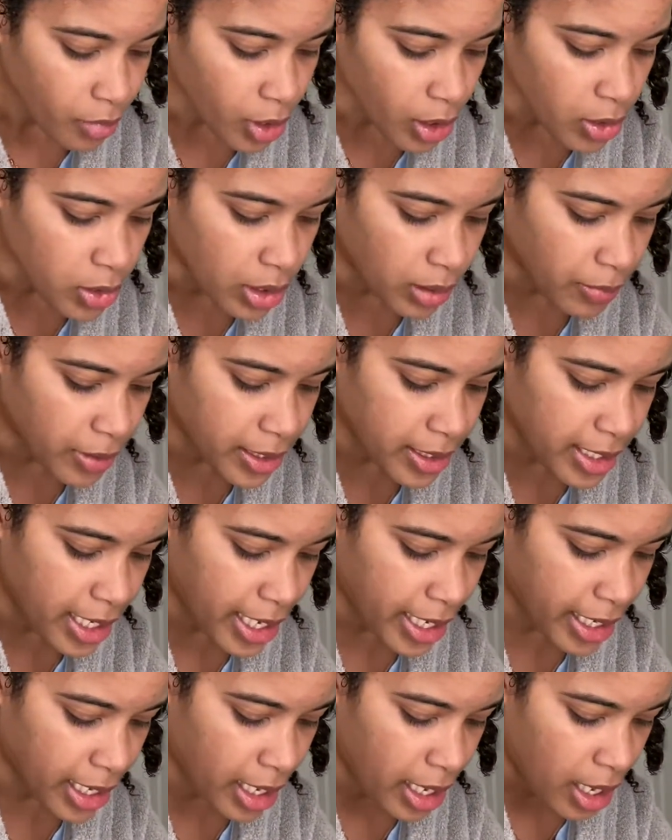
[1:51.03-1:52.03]
So I'm gonna
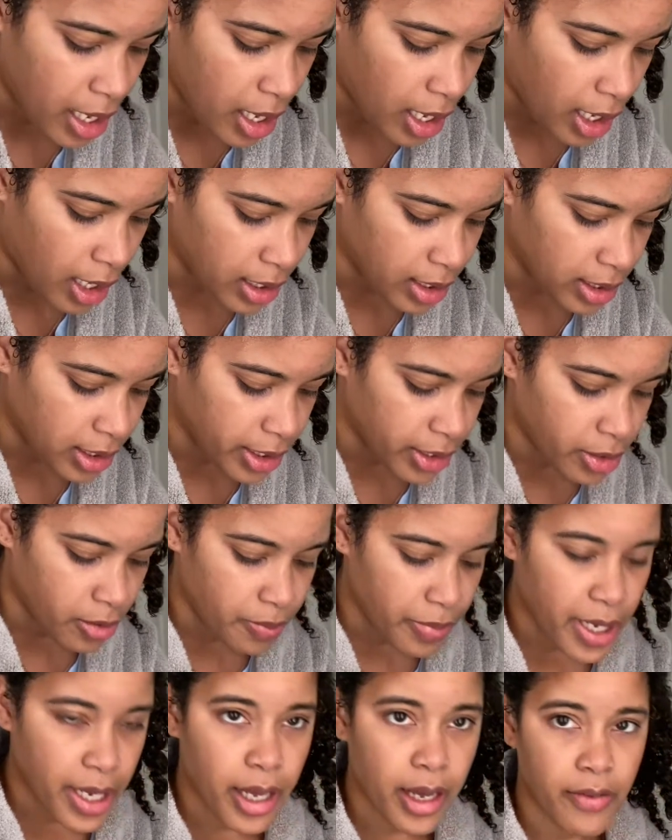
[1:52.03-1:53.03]
take a little
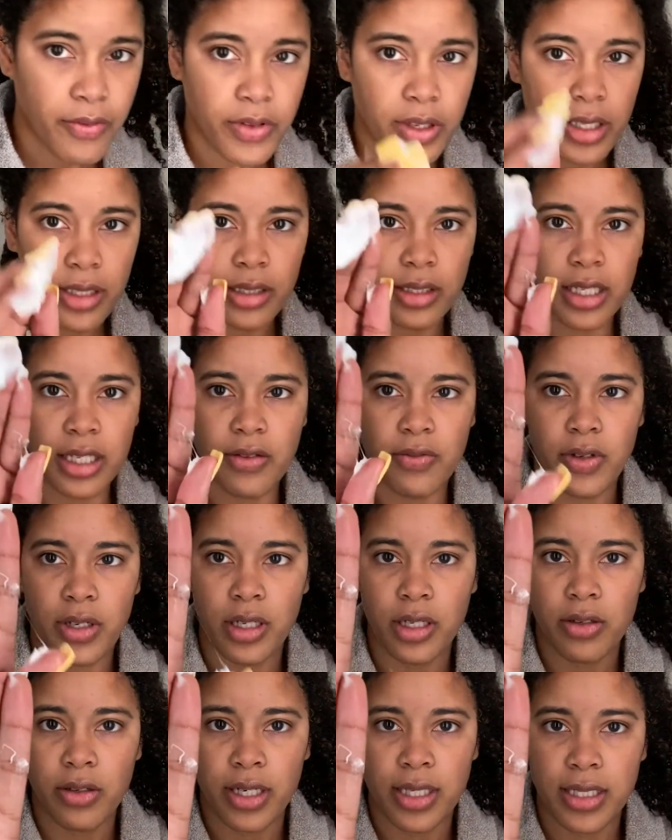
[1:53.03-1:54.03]
bit of the
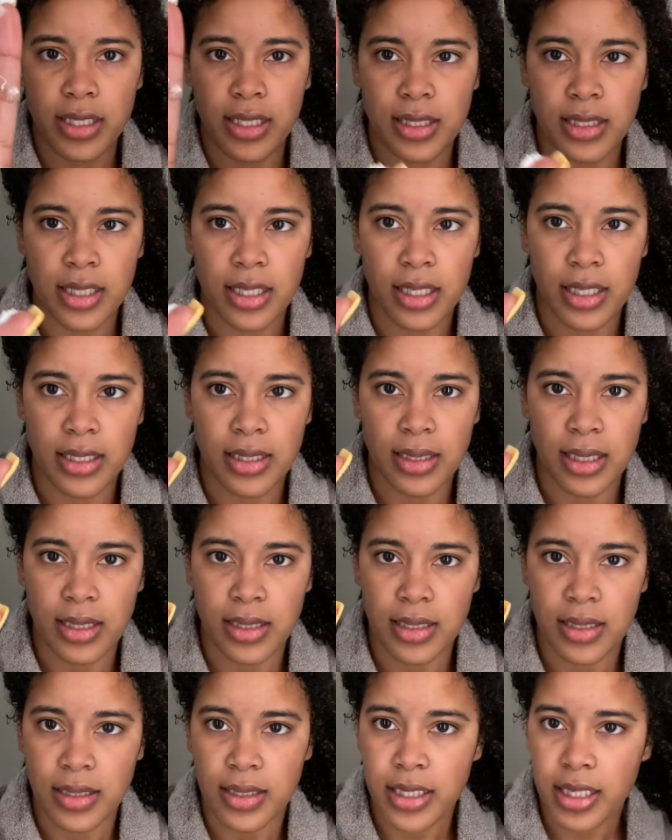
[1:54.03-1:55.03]
leave-in, you guys can see the
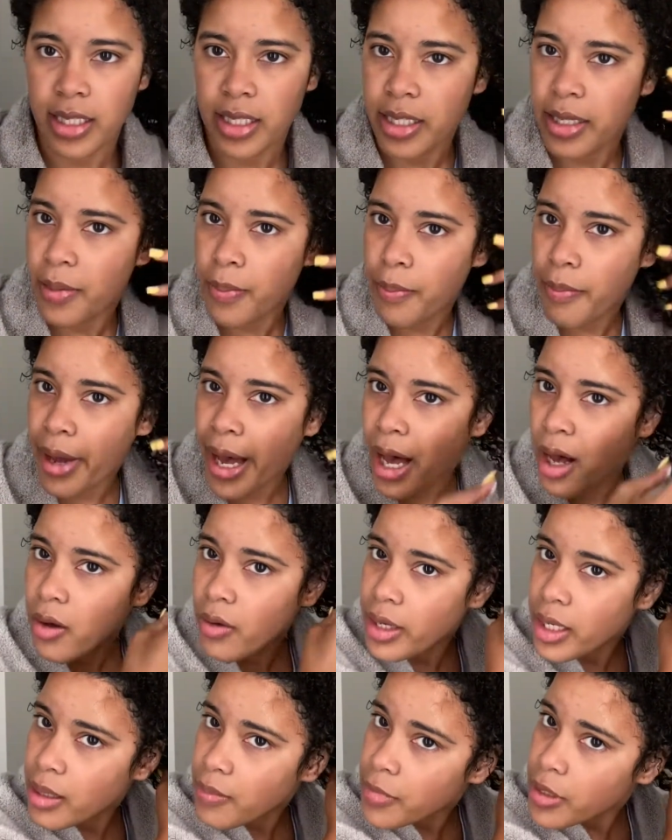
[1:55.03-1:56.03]
consistency and the amount,
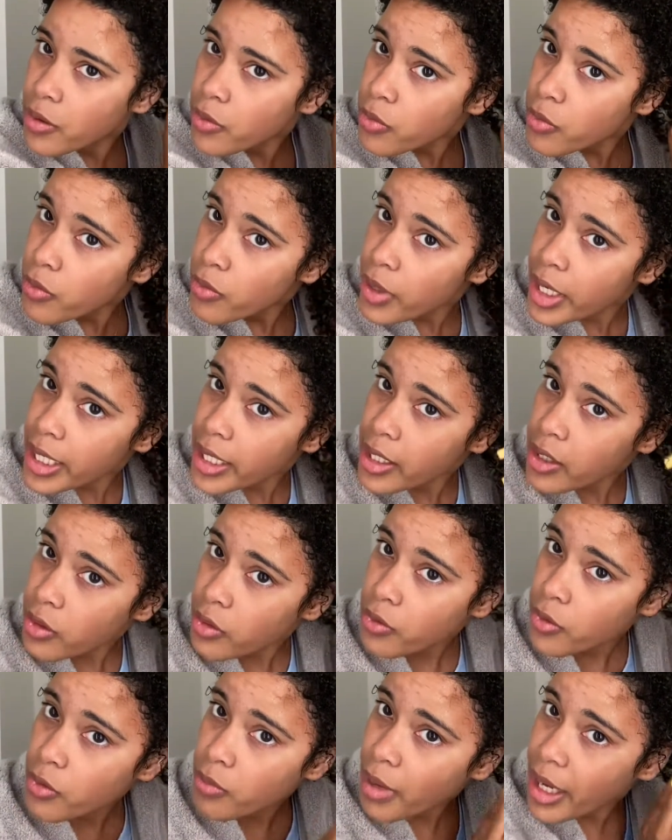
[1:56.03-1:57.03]
and I'm gonna rake it
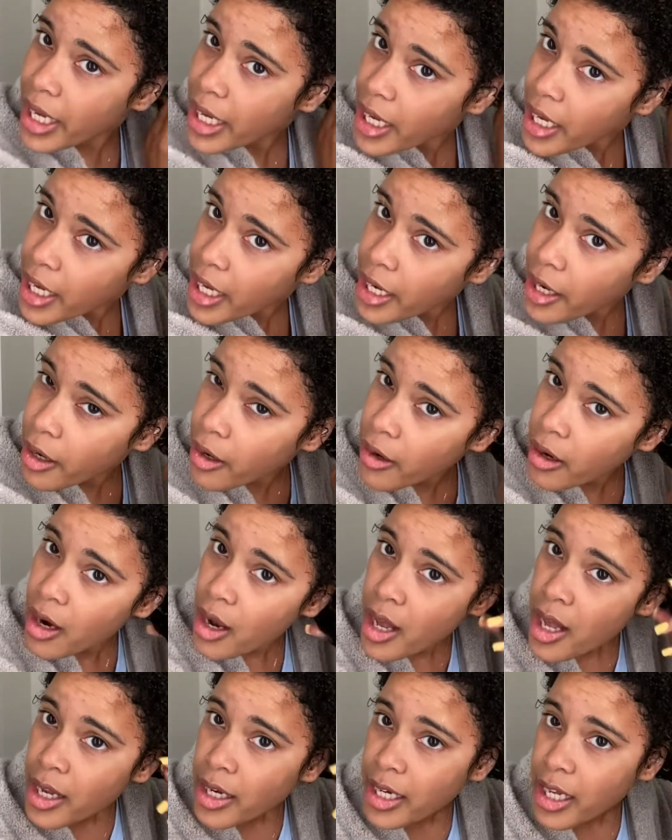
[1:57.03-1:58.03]
through my hair.
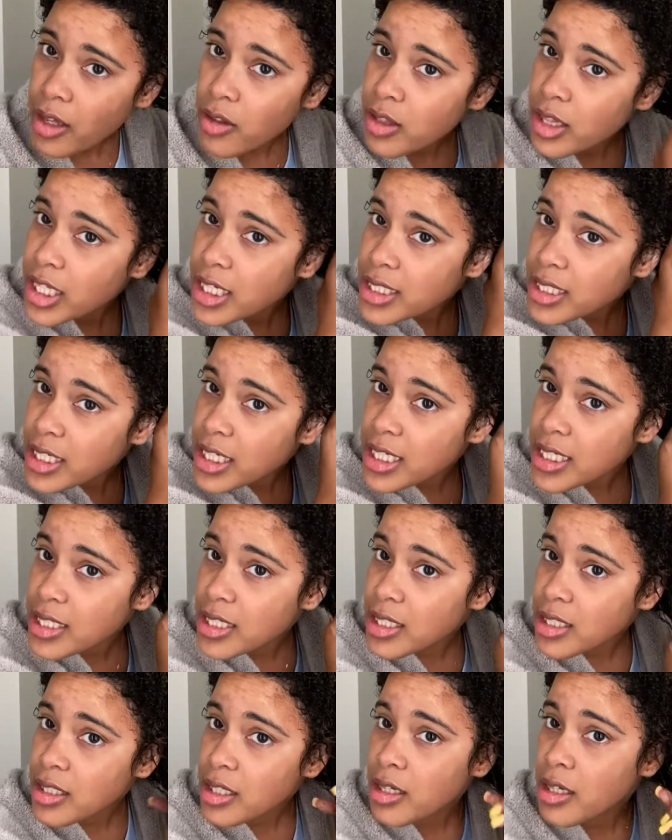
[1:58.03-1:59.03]
Now this
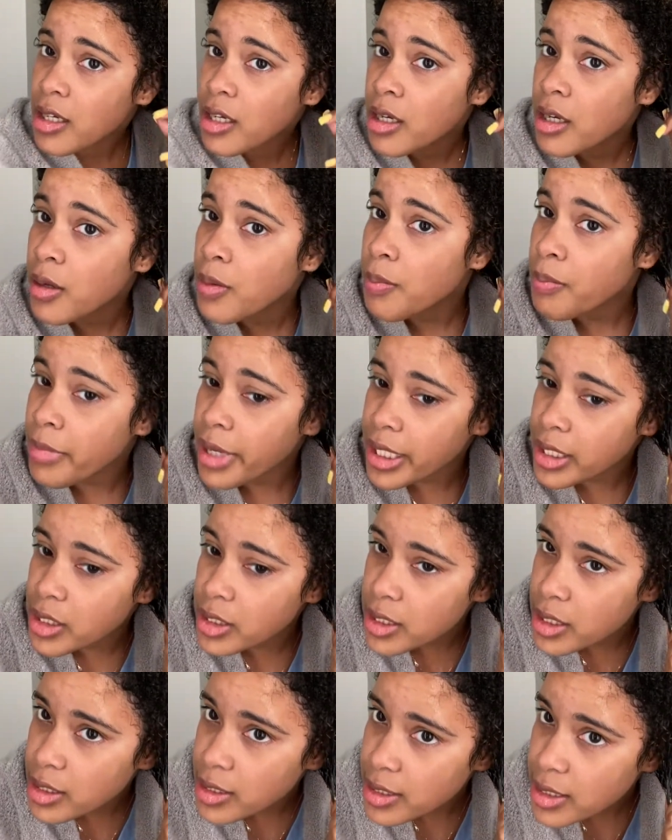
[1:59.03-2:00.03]
isn't meant
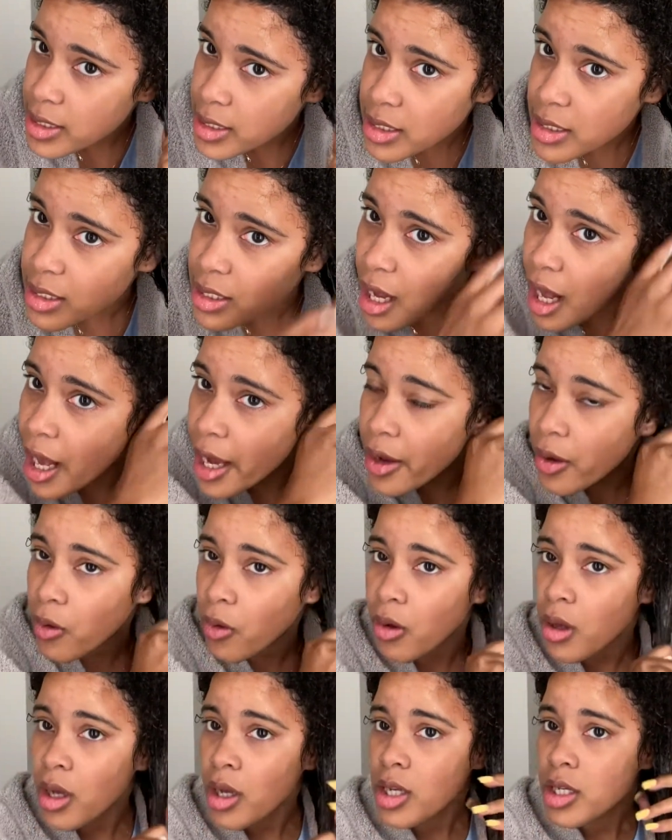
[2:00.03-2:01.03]
to style,
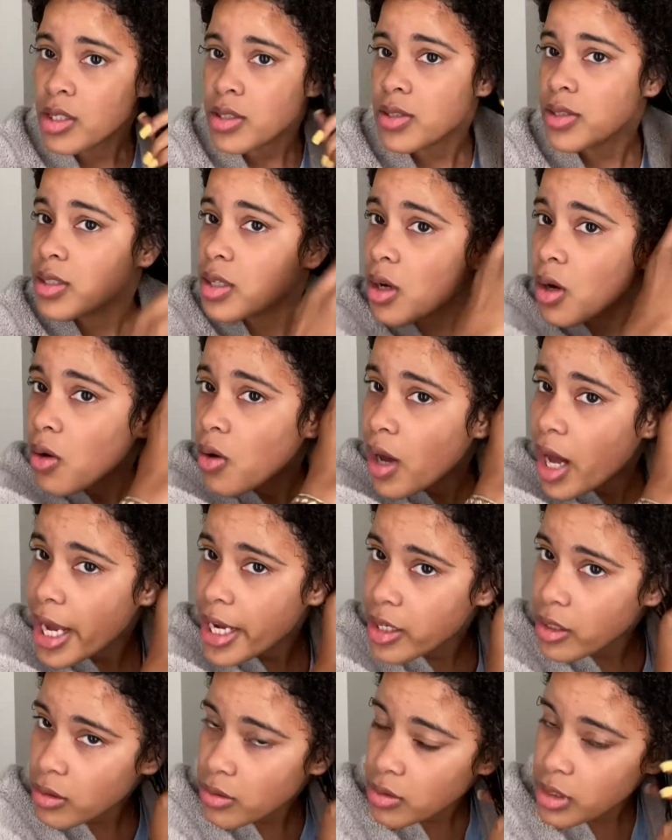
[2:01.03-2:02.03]
so I
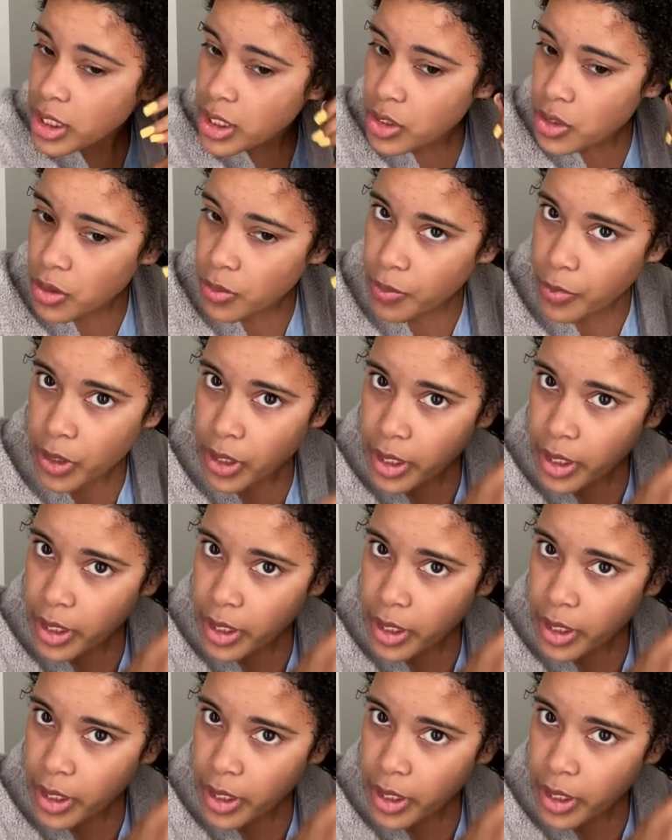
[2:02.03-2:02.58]
don't need to put